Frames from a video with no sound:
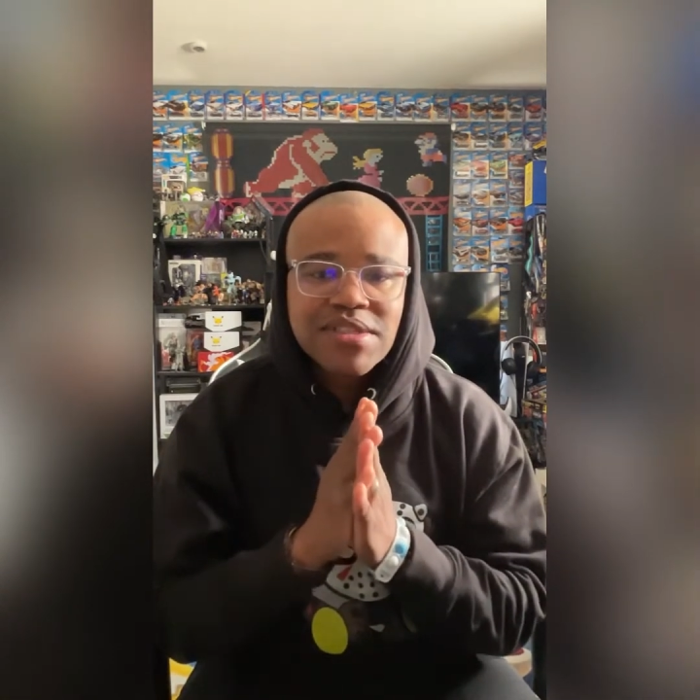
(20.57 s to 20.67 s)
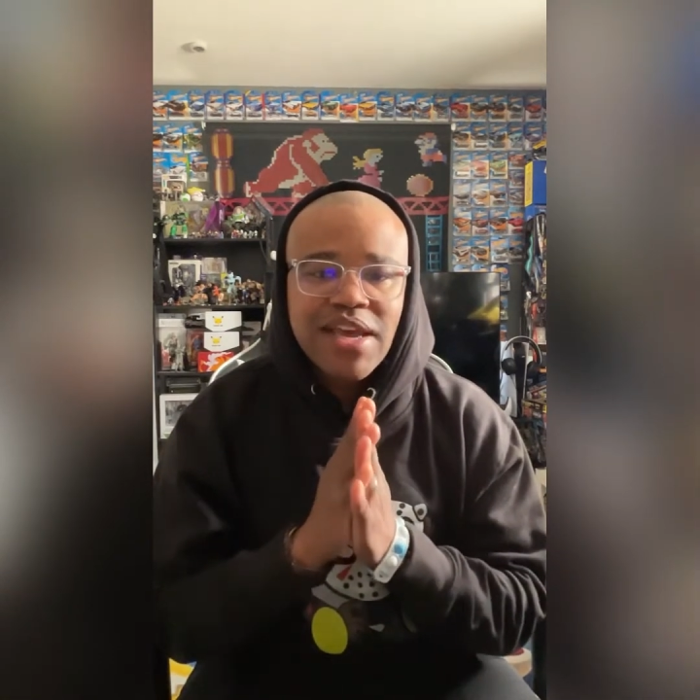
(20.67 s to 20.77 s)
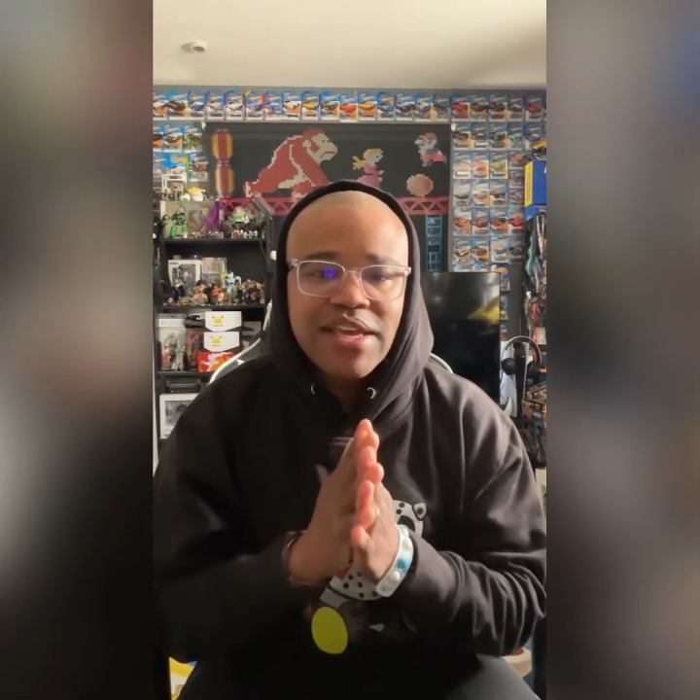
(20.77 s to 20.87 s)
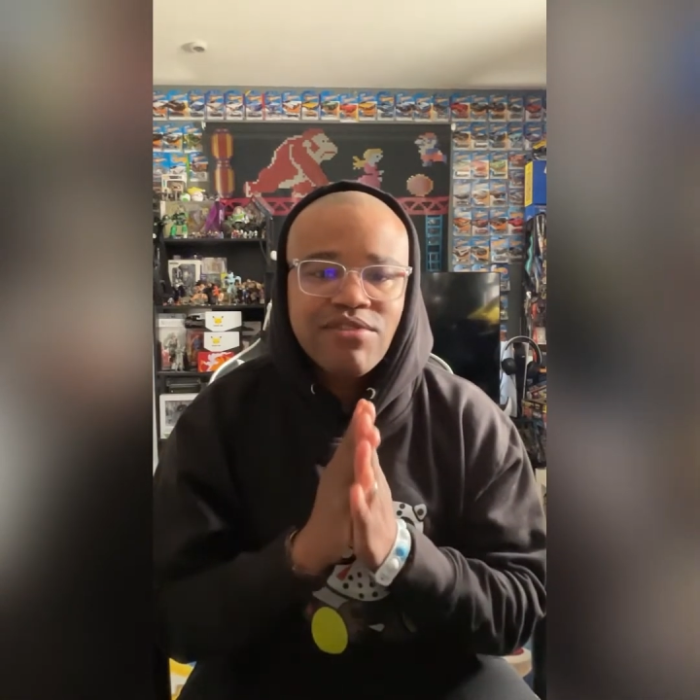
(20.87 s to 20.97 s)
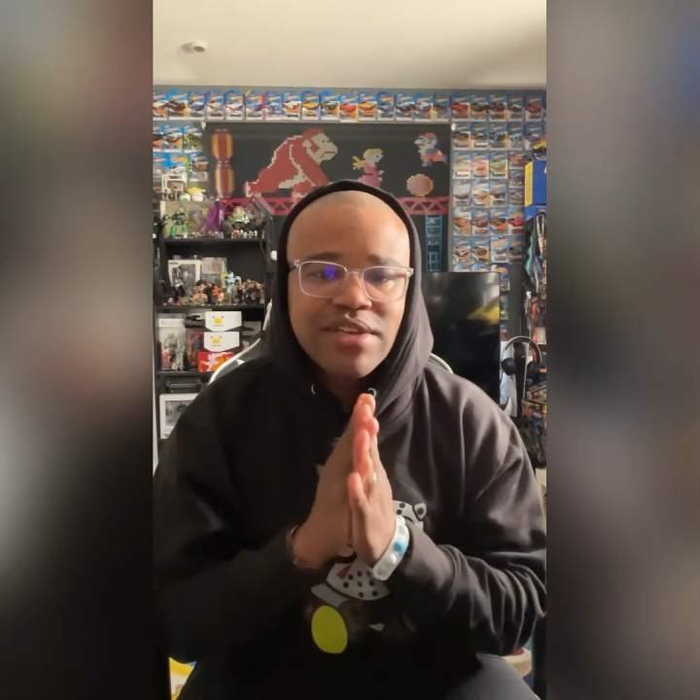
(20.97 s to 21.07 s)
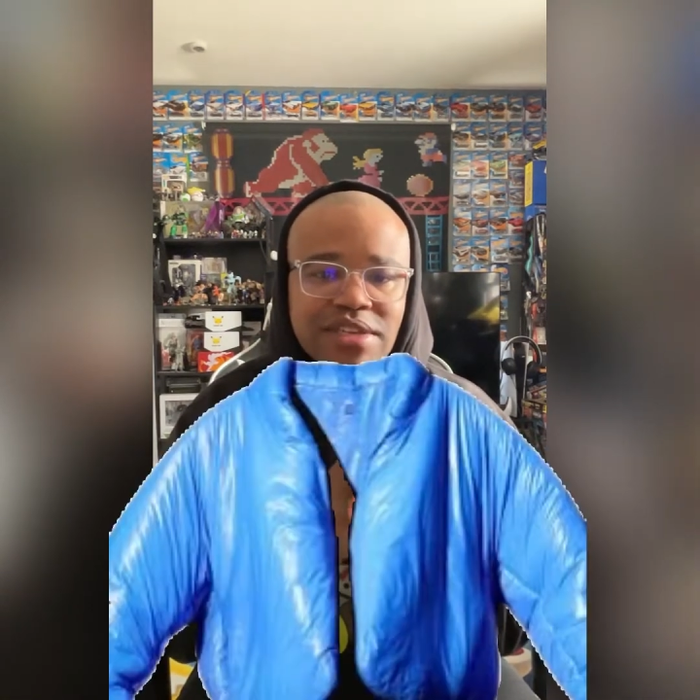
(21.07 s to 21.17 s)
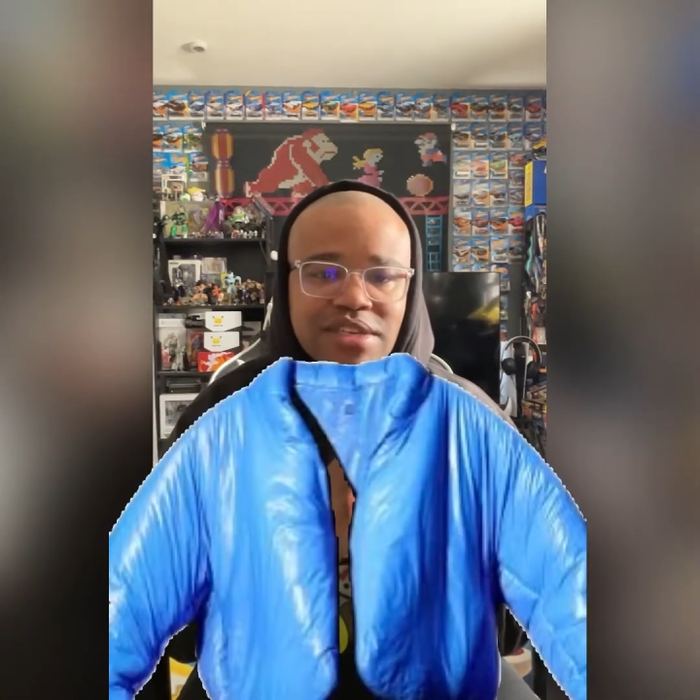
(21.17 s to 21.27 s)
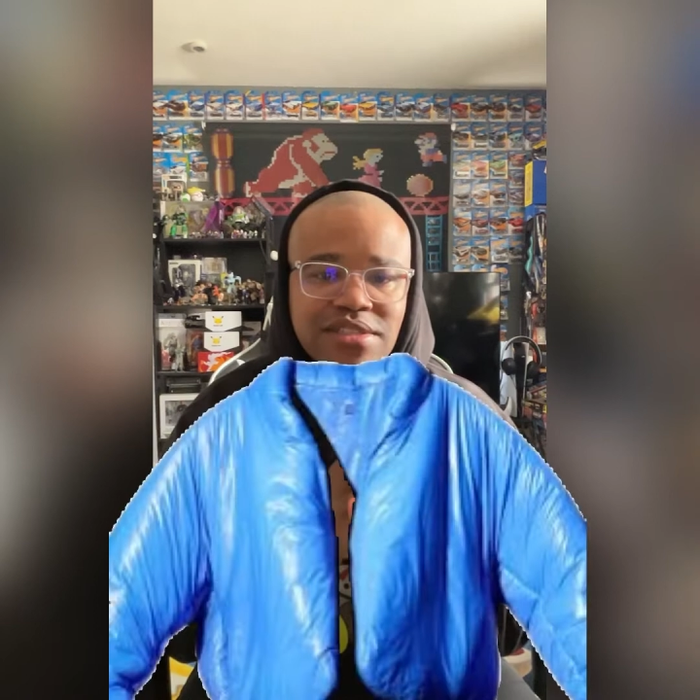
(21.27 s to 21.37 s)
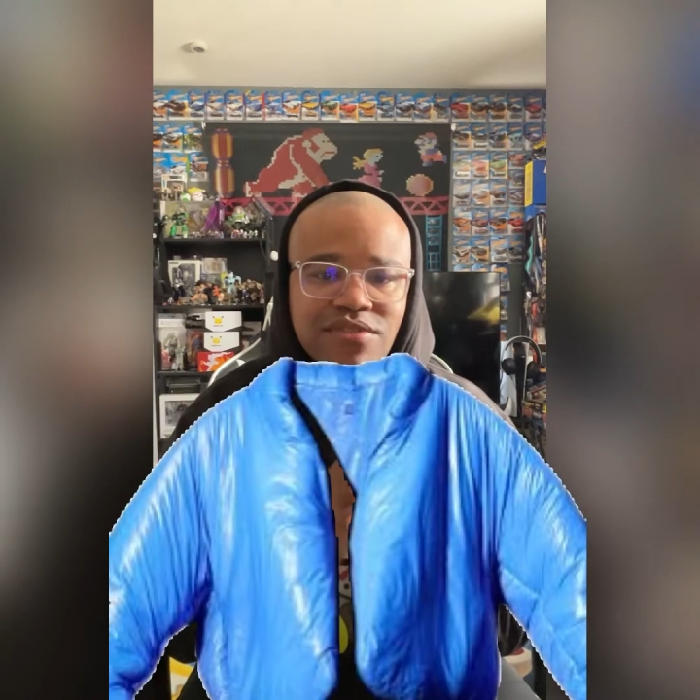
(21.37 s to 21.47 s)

that he released,